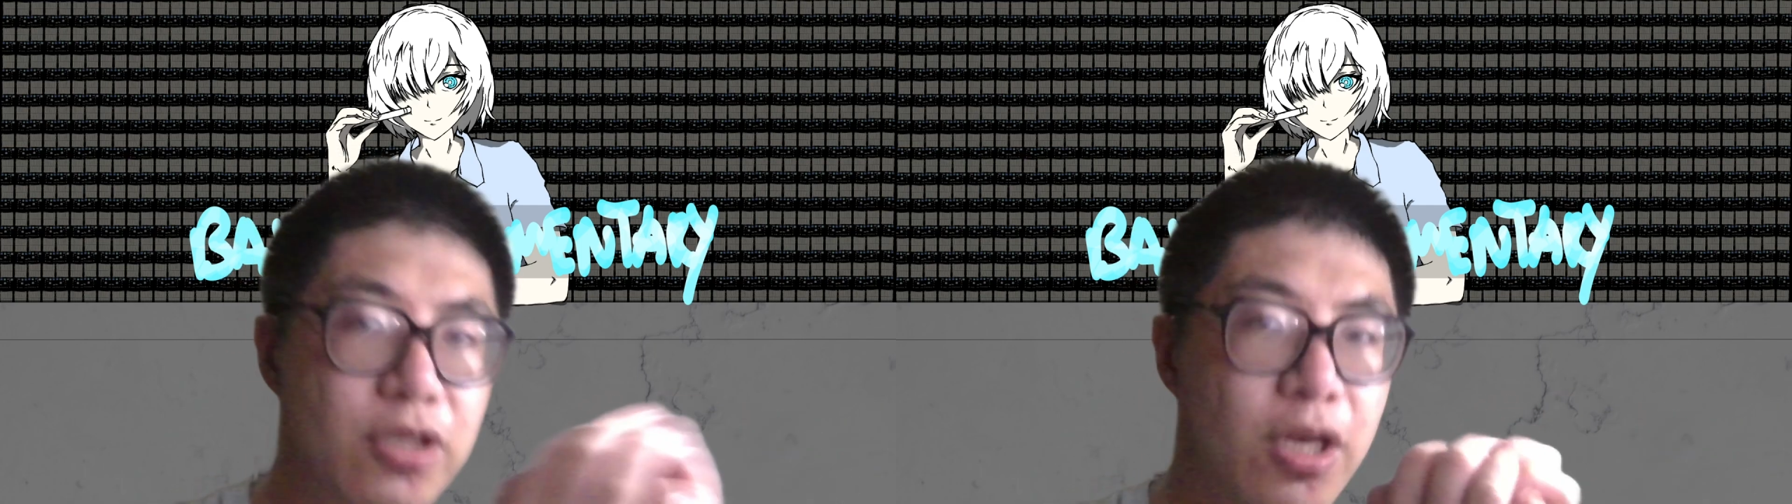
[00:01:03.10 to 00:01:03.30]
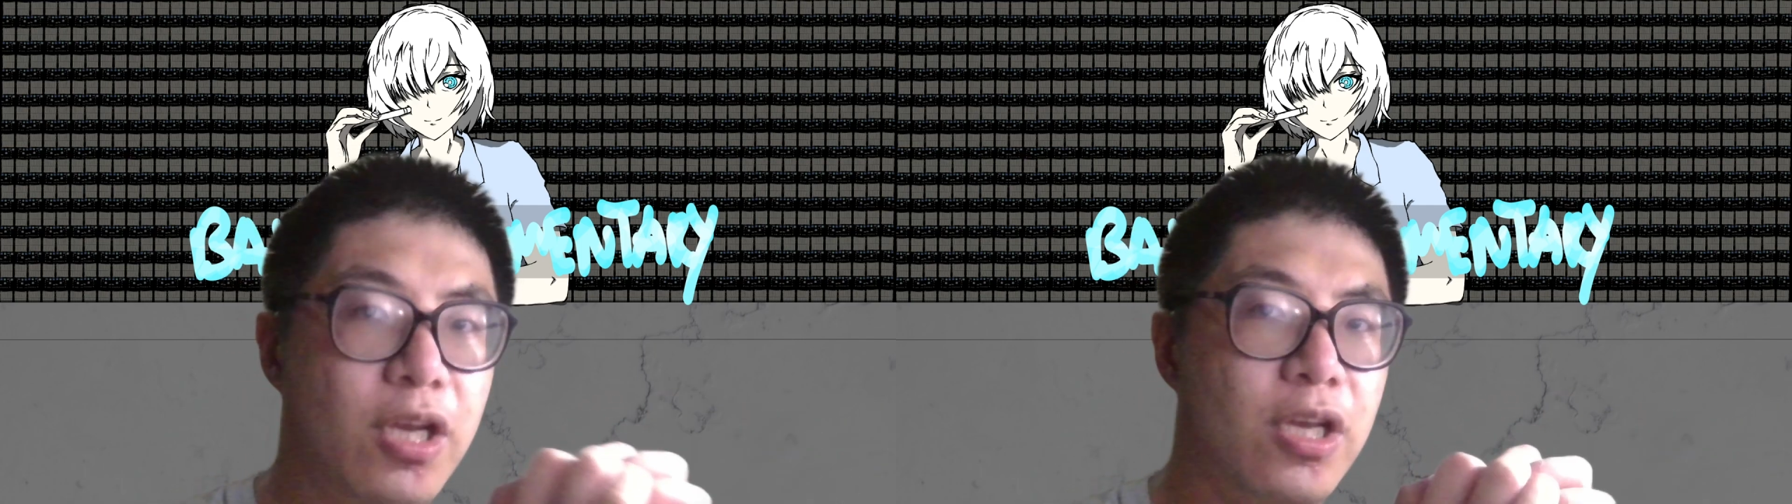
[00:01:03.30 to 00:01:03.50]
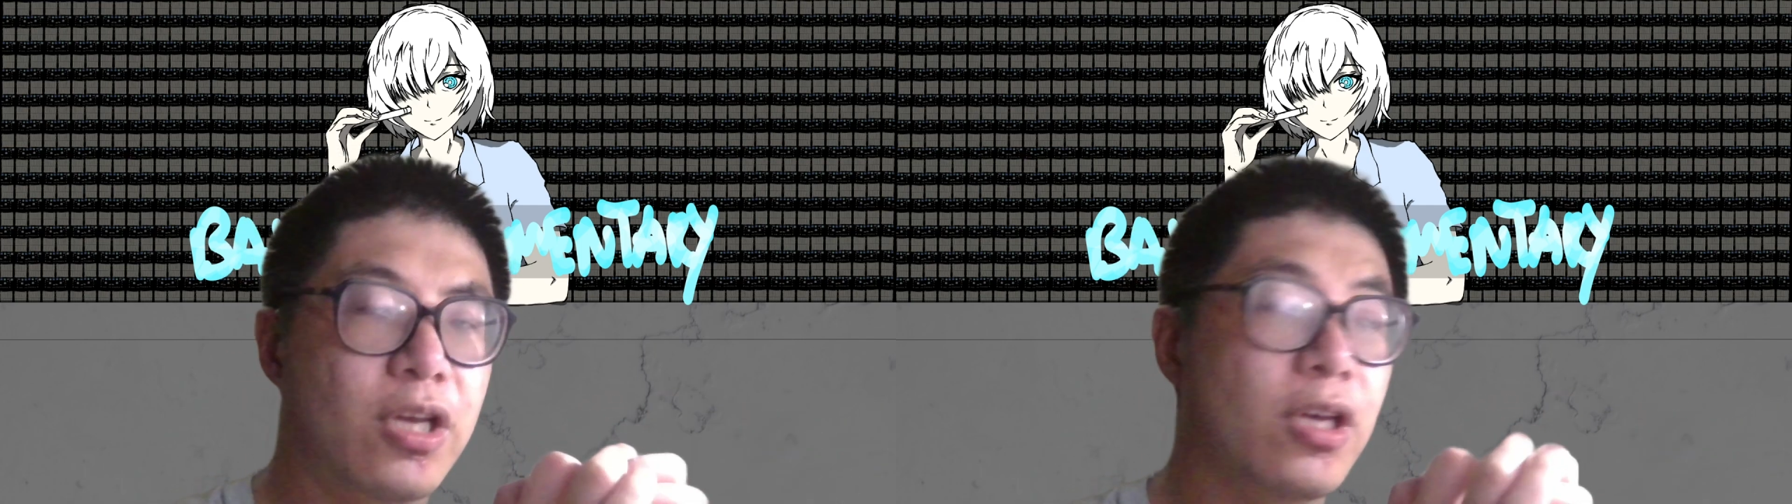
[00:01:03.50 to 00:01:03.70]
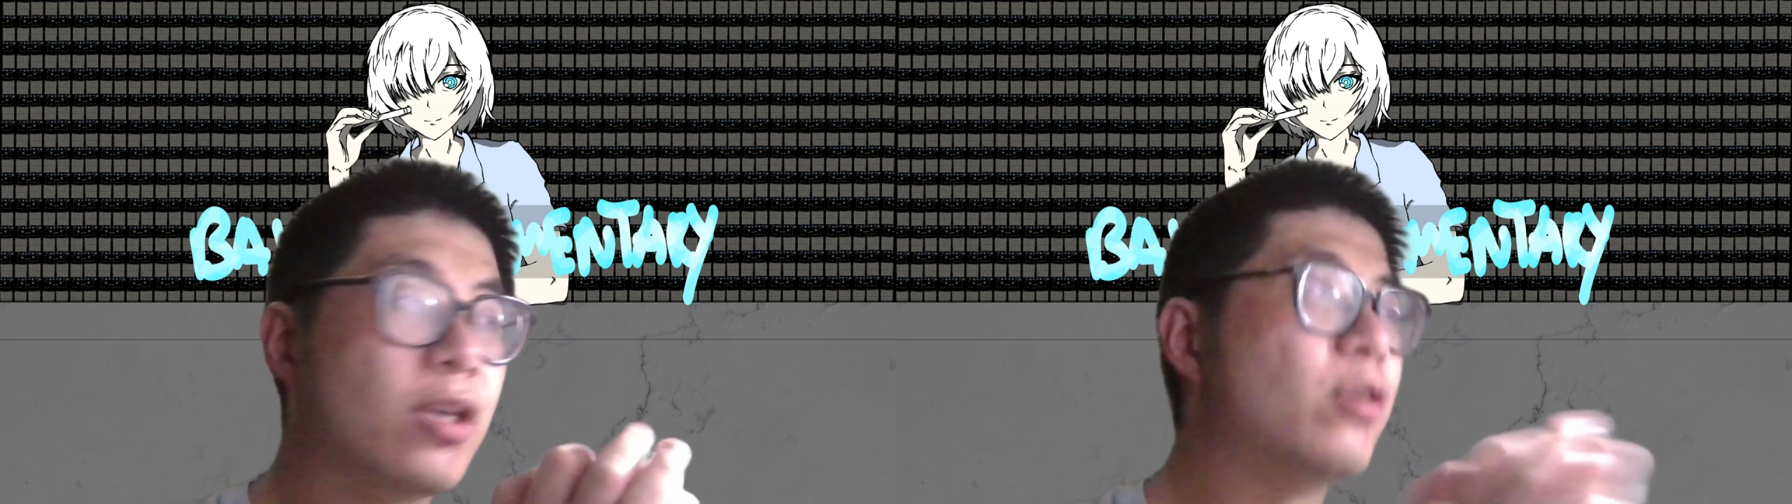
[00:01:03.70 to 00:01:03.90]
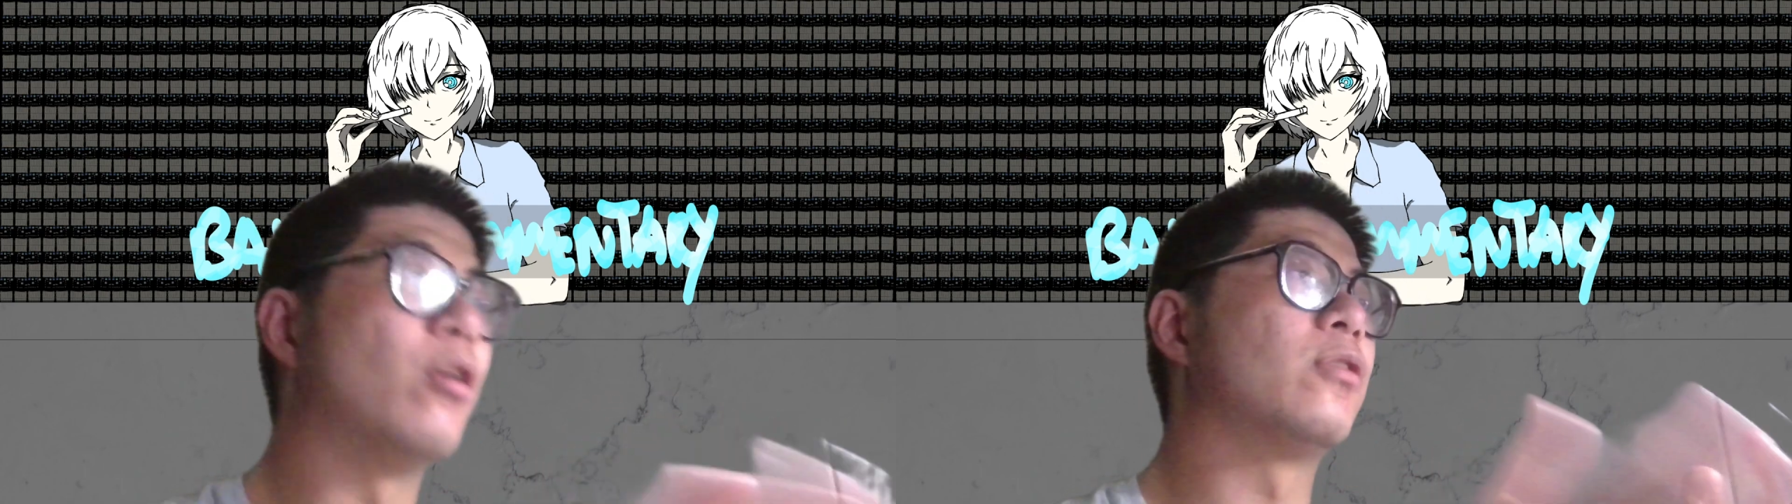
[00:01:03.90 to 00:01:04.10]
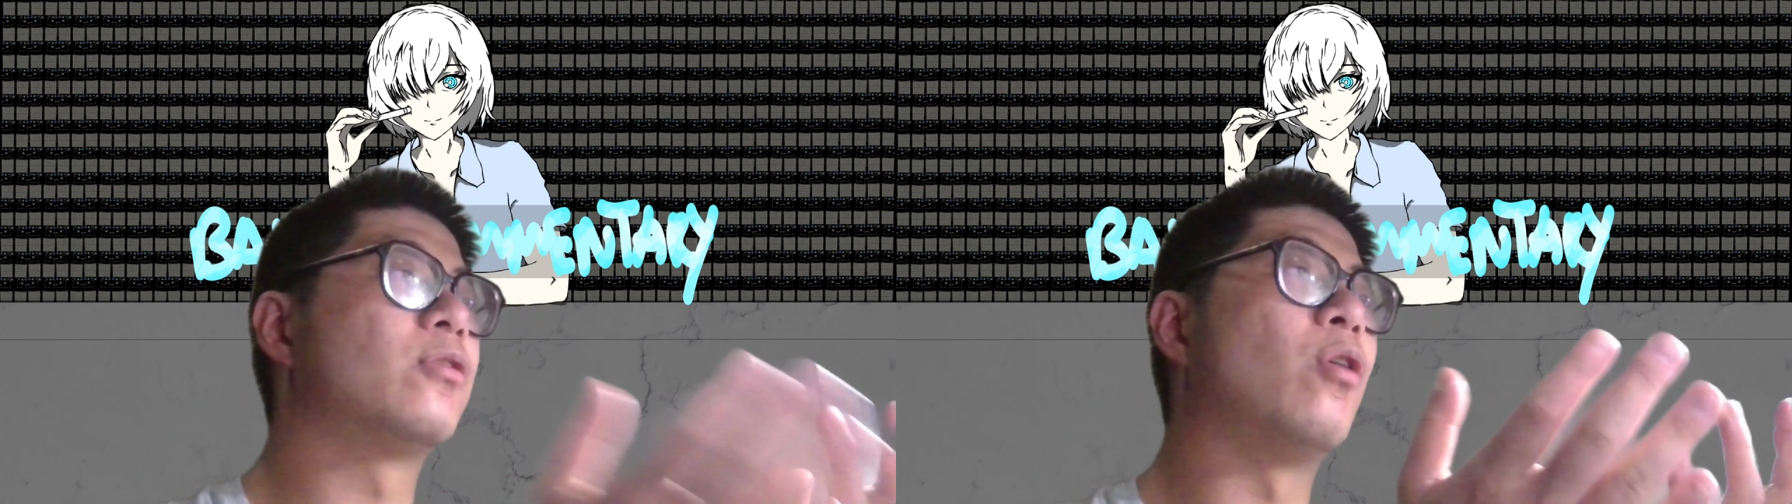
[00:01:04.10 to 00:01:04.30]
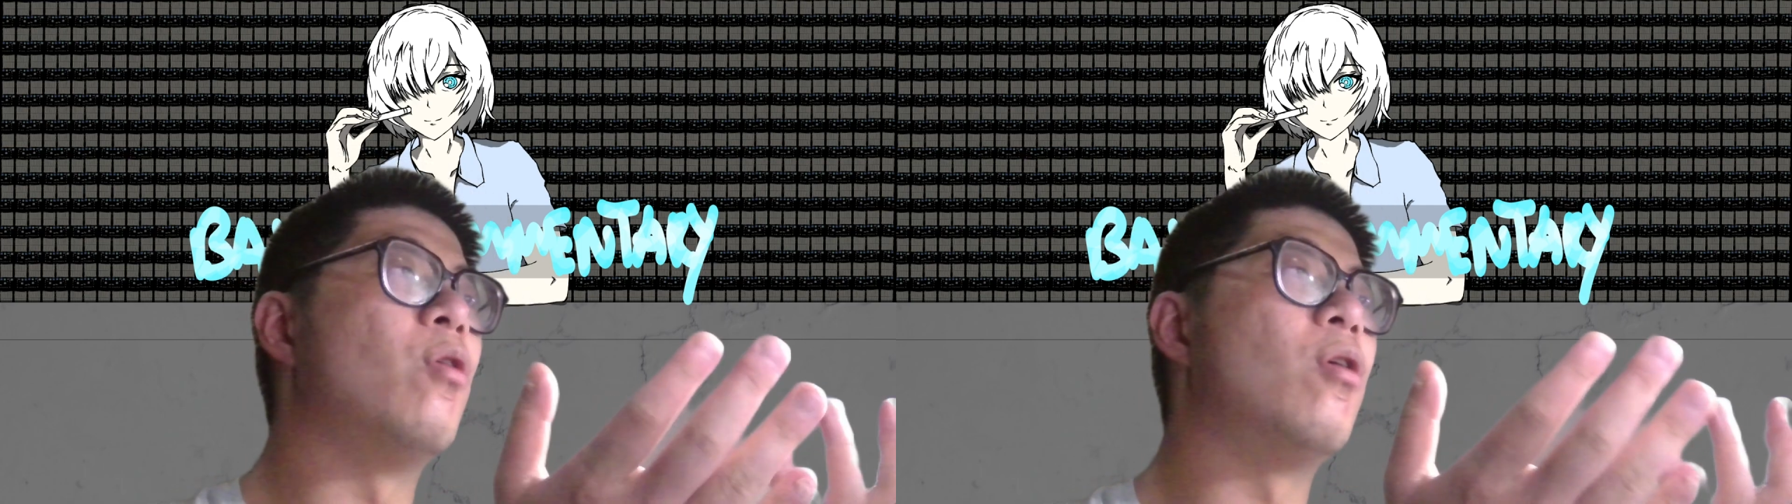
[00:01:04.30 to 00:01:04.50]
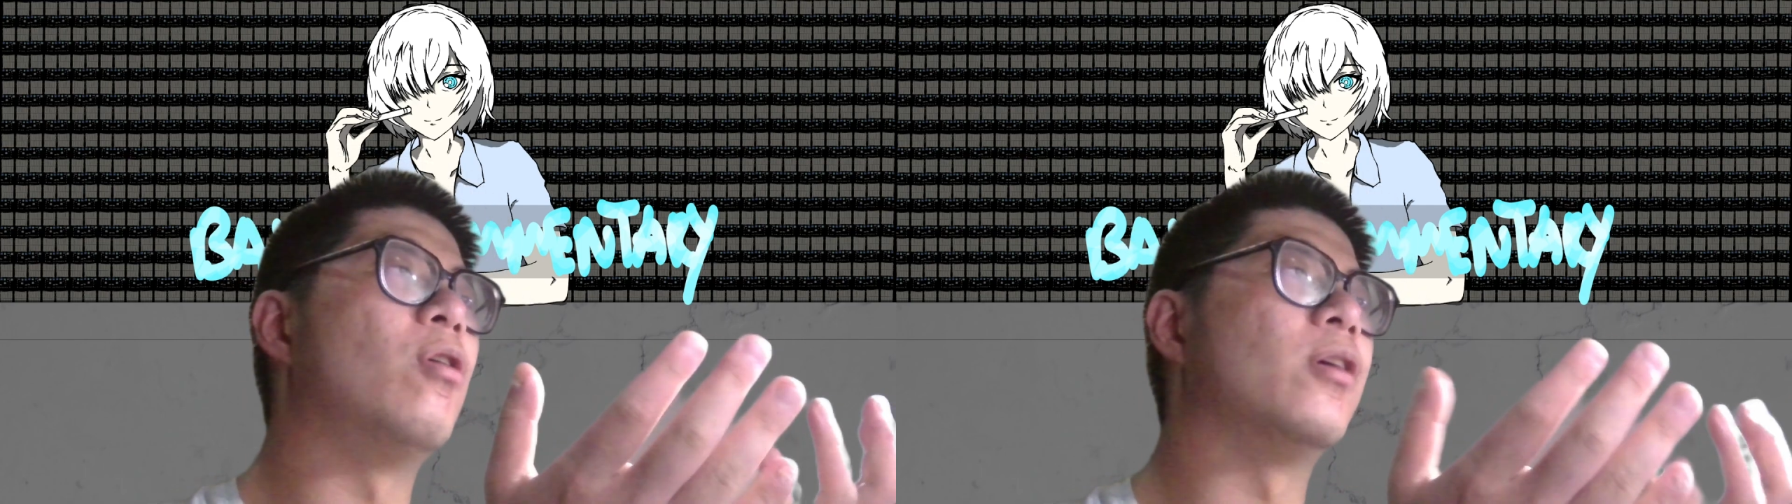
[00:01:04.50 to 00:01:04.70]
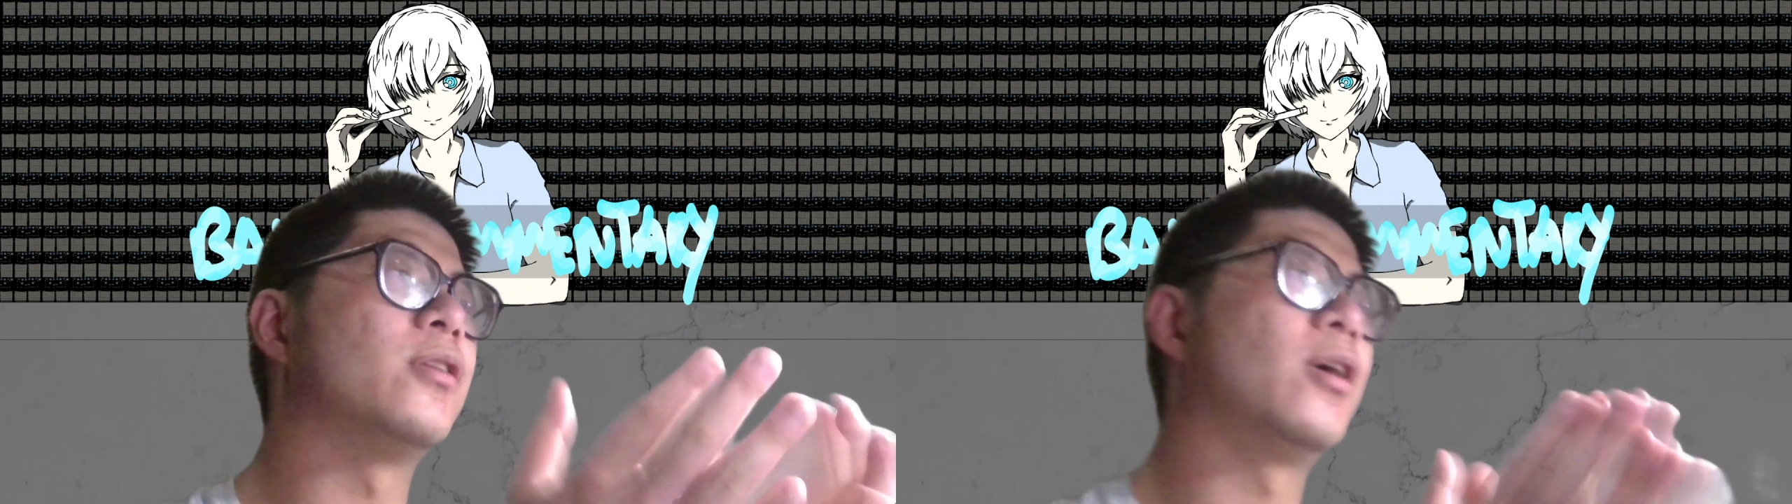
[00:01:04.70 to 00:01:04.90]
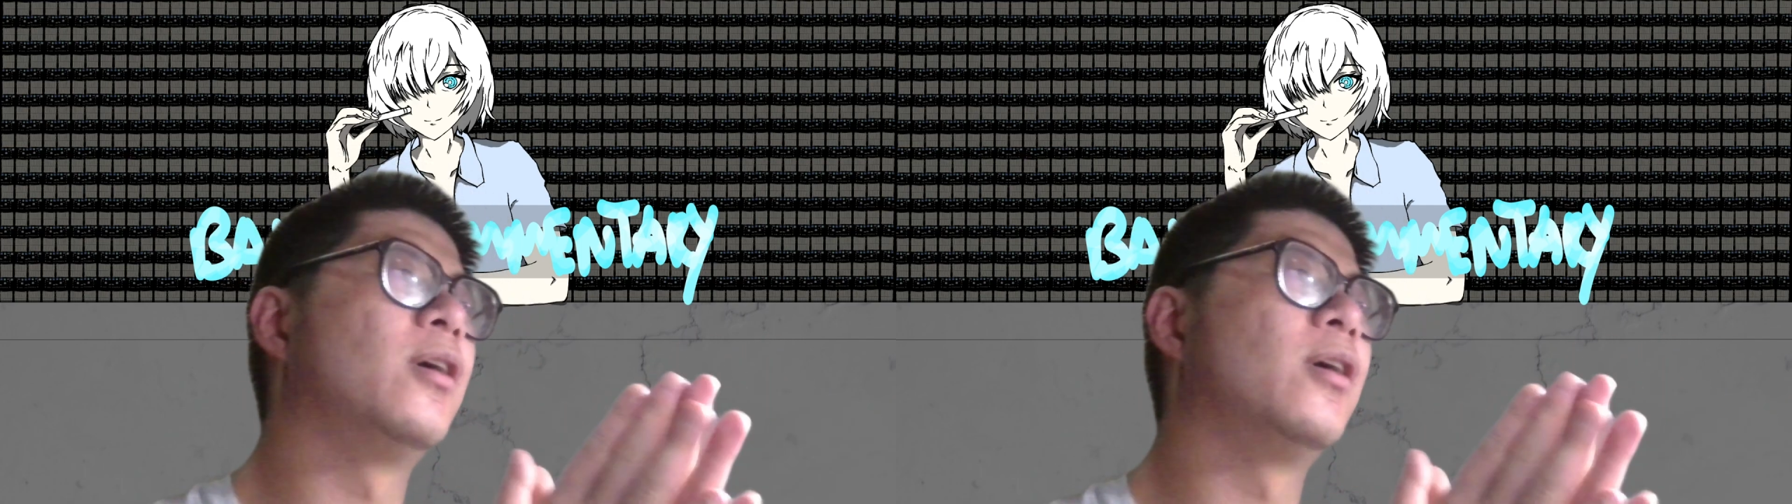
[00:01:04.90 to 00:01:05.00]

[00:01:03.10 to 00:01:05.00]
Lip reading: She got caught